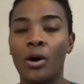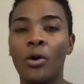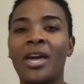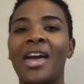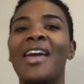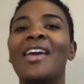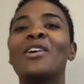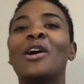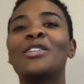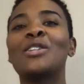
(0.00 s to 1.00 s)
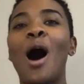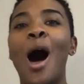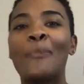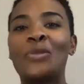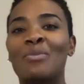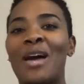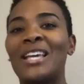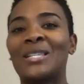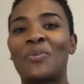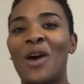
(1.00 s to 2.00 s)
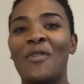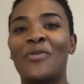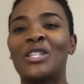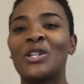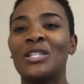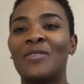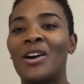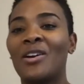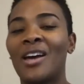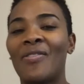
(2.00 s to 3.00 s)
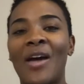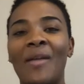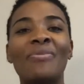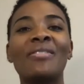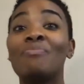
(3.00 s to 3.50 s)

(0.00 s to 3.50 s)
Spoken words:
okay, in order to optimize profit. So he's very good on that.